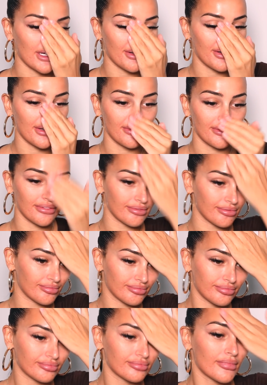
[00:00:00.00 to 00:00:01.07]
I don't
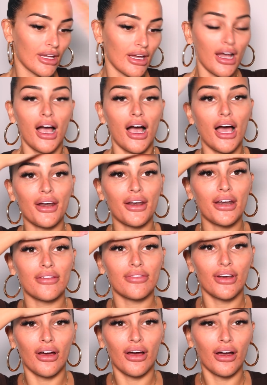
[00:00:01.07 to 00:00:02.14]

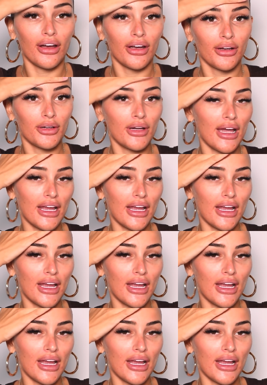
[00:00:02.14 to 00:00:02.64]
even know.